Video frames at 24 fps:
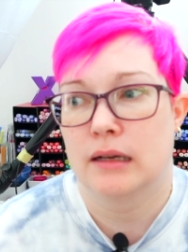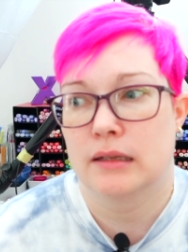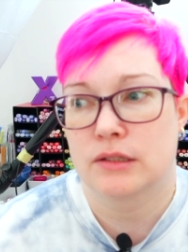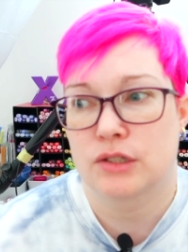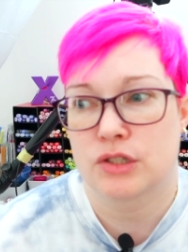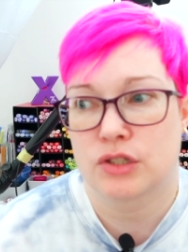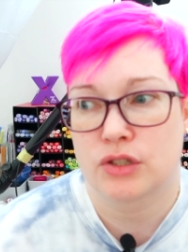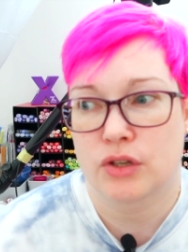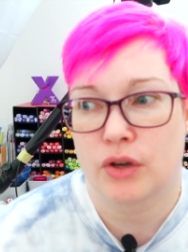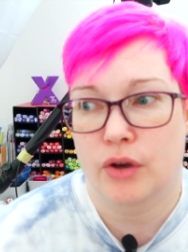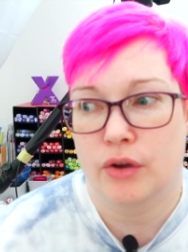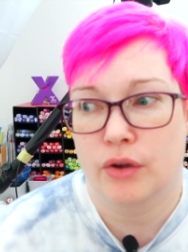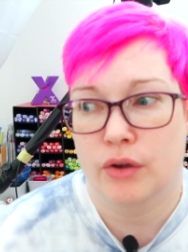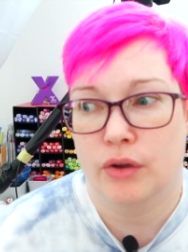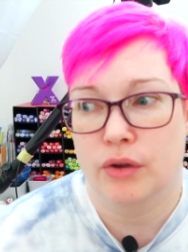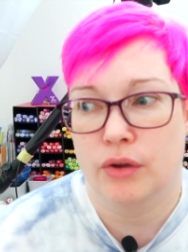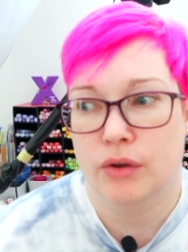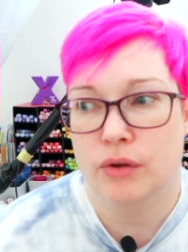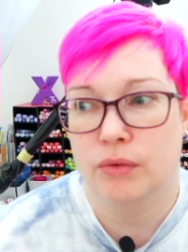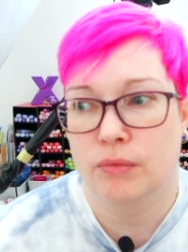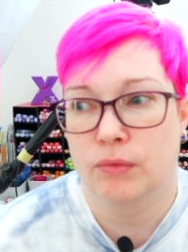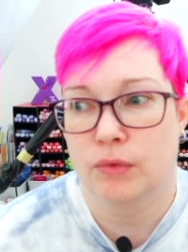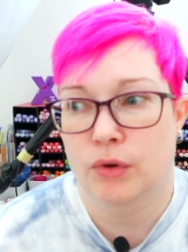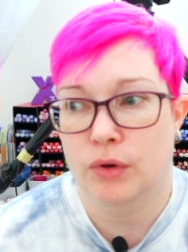
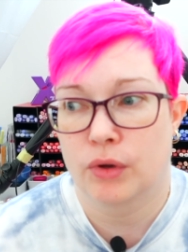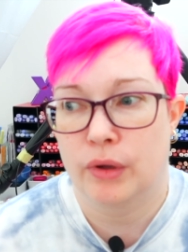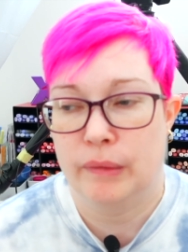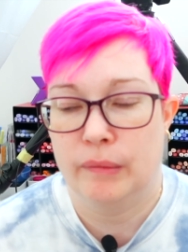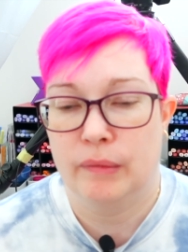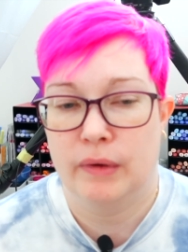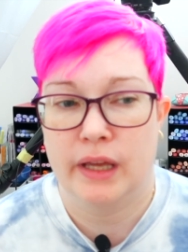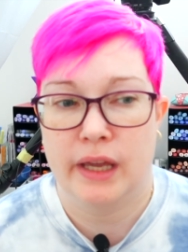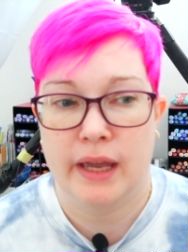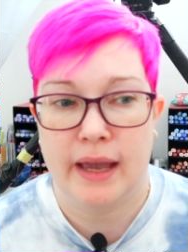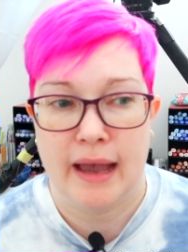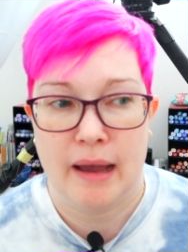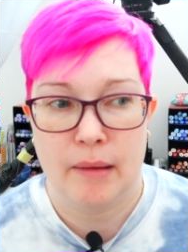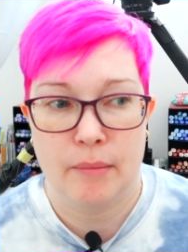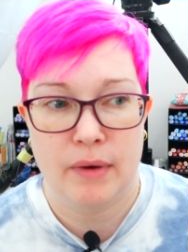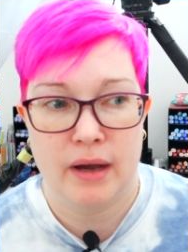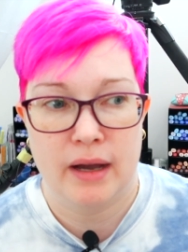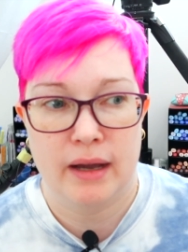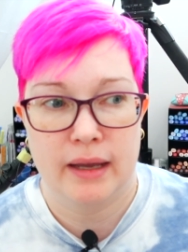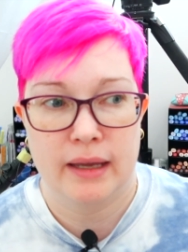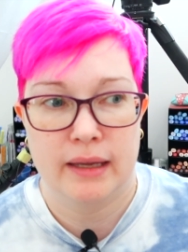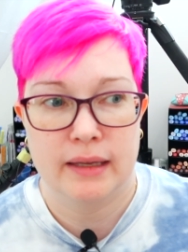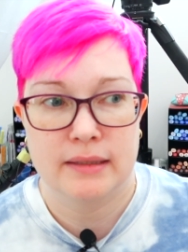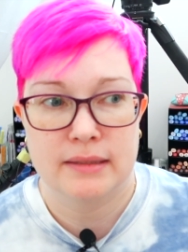so not only am
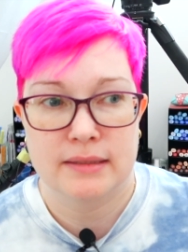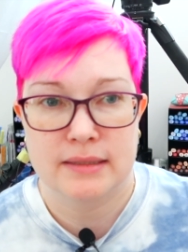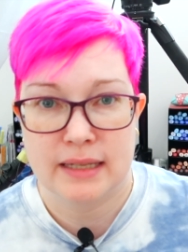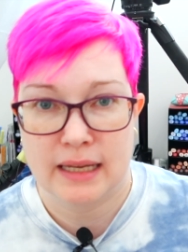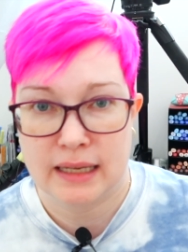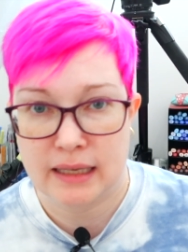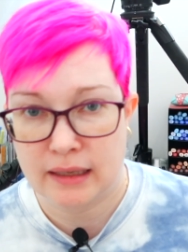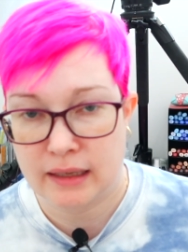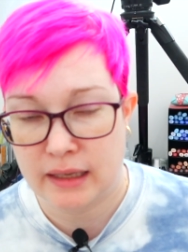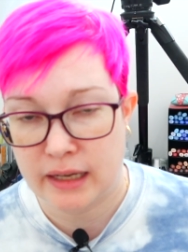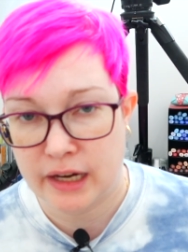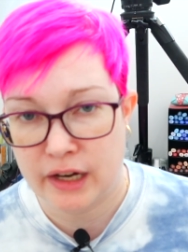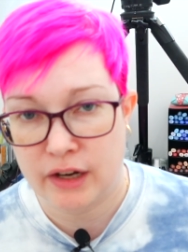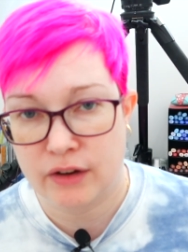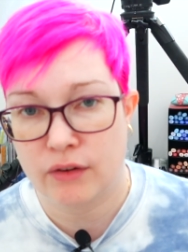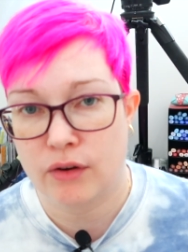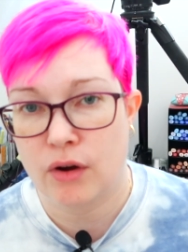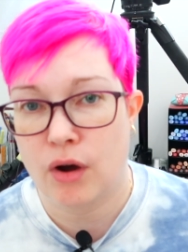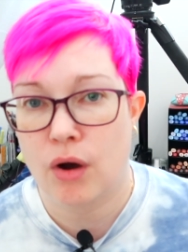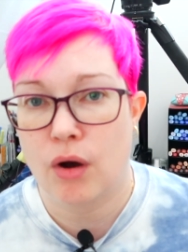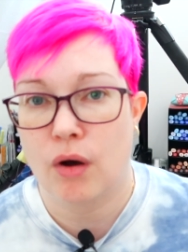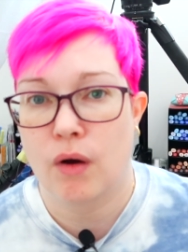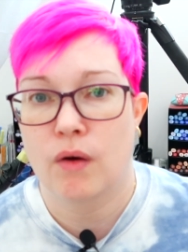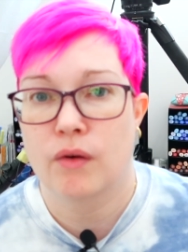I taking
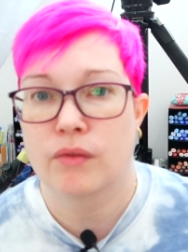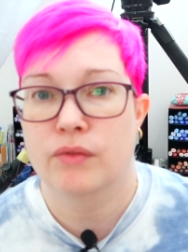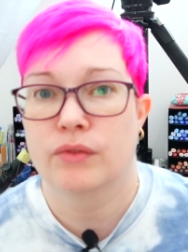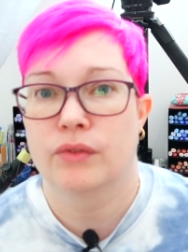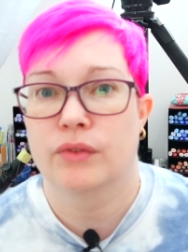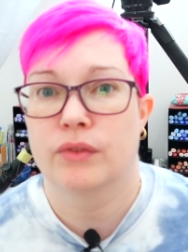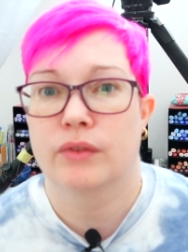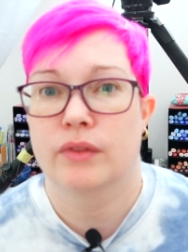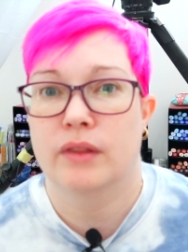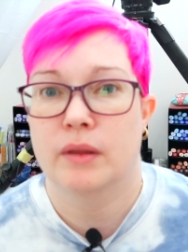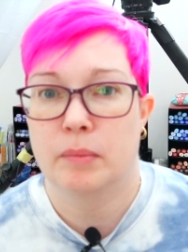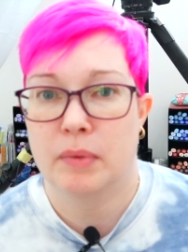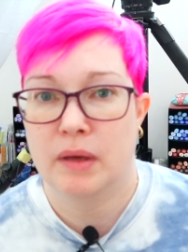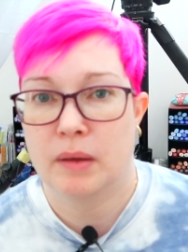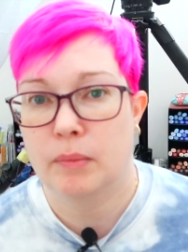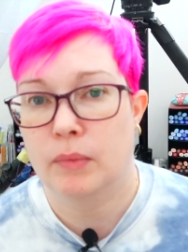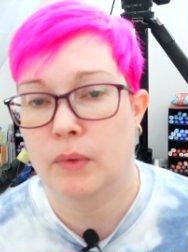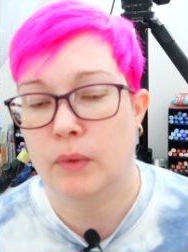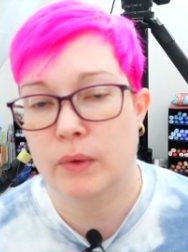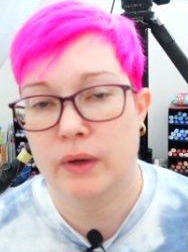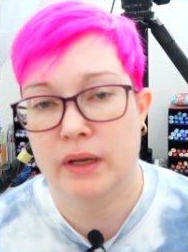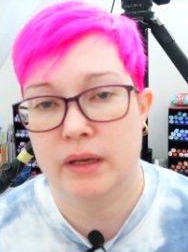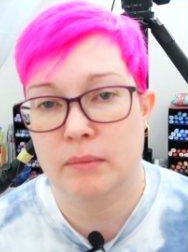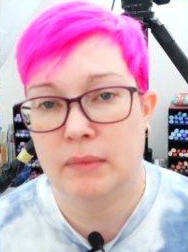care of the
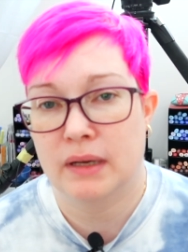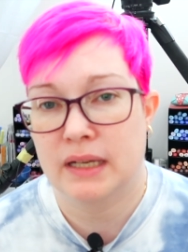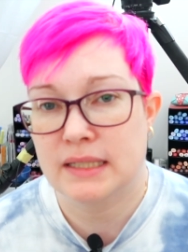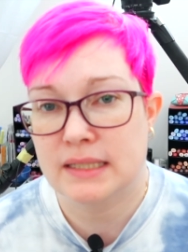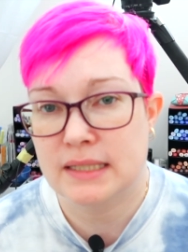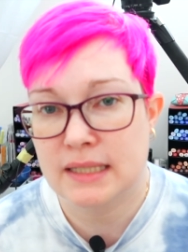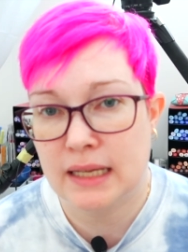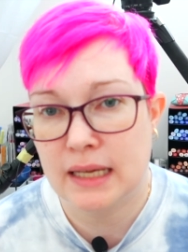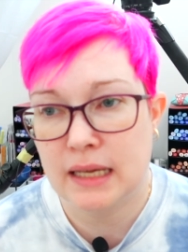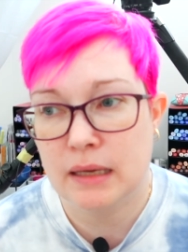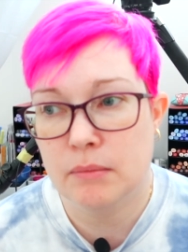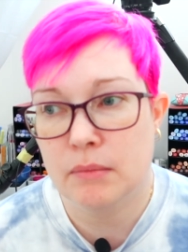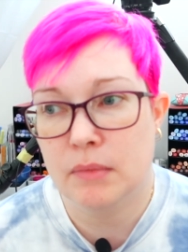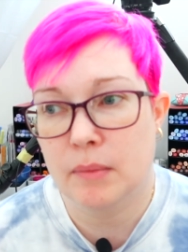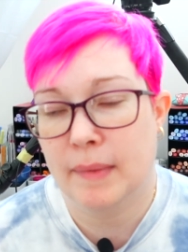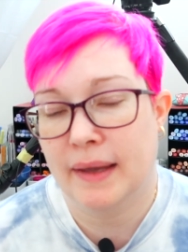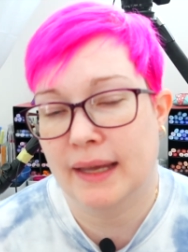people in my team,